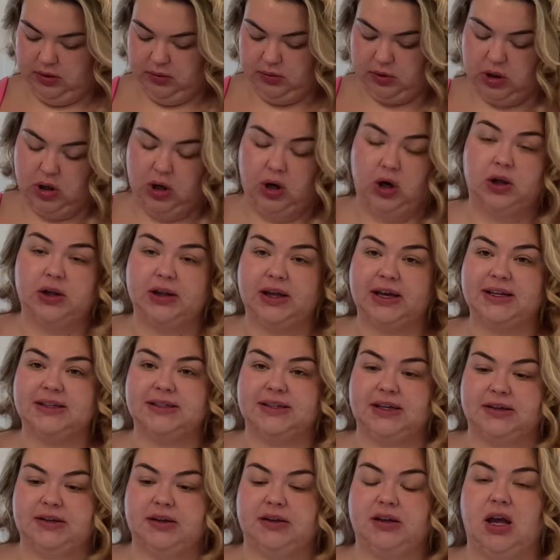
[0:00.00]
we're all like
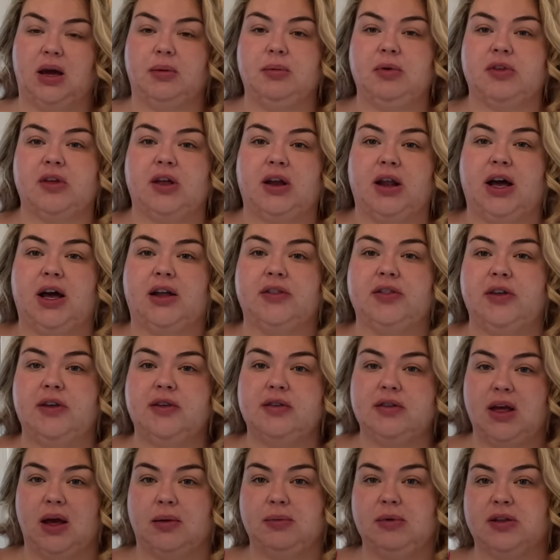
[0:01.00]
addicted to Amazon. I got
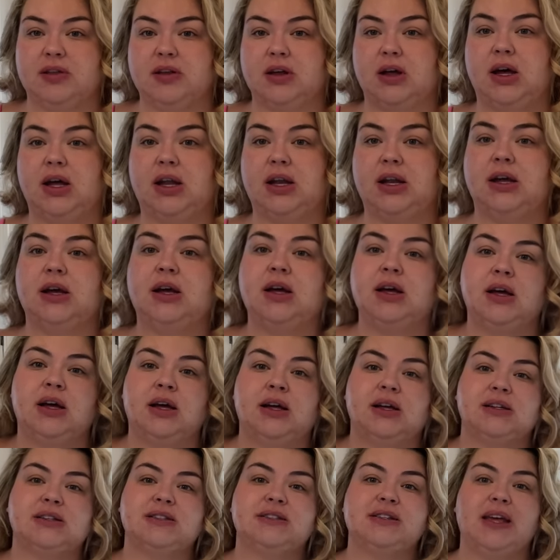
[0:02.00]
this Amazon
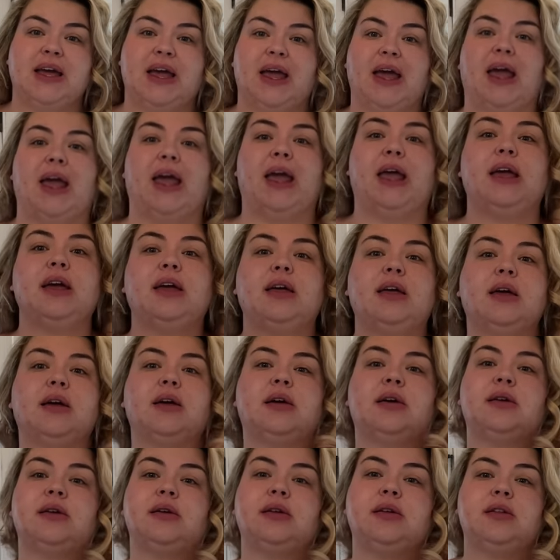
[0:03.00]
tank
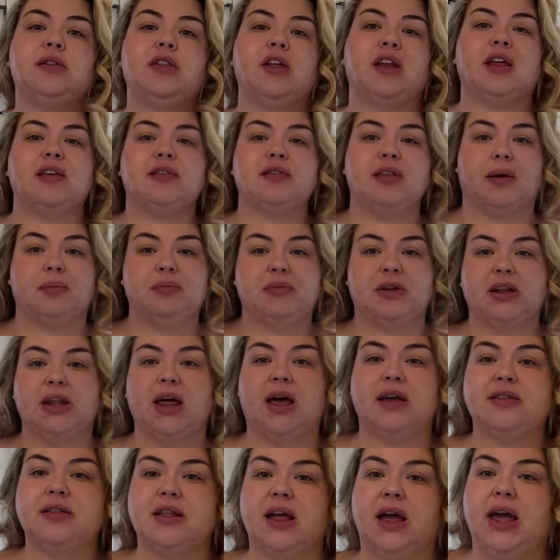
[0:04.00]
that I slept in
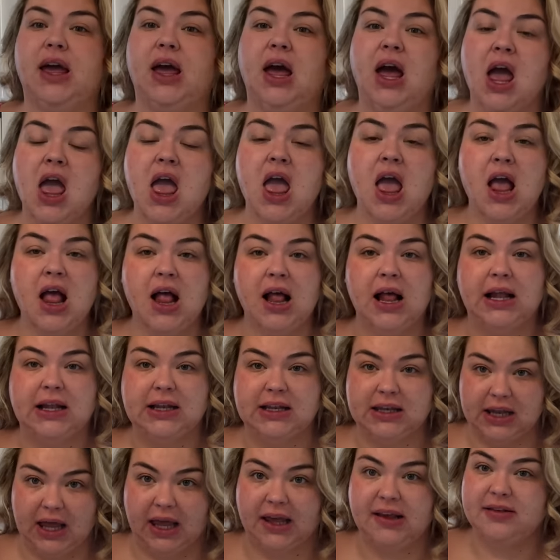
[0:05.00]
last night.
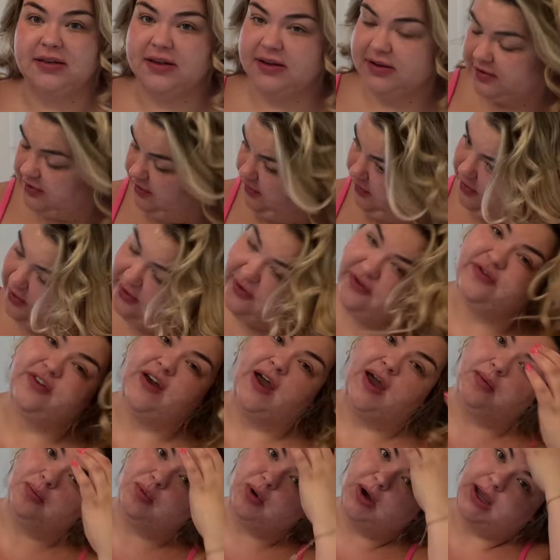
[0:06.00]
Nicest
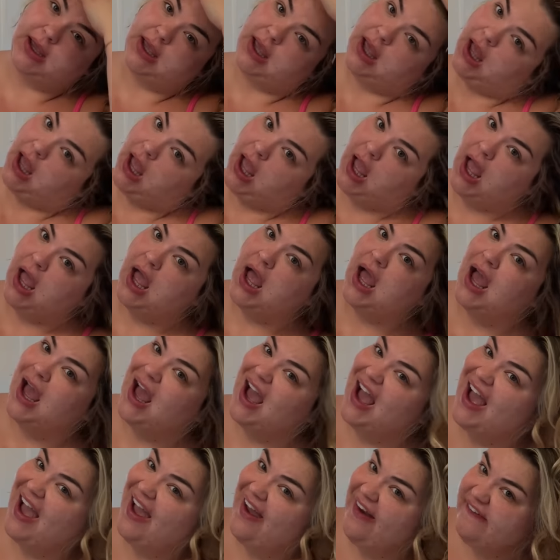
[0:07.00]
fabric
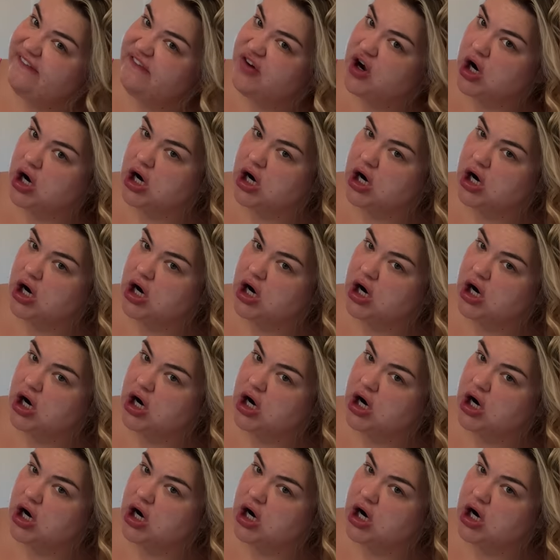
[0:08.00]
ever.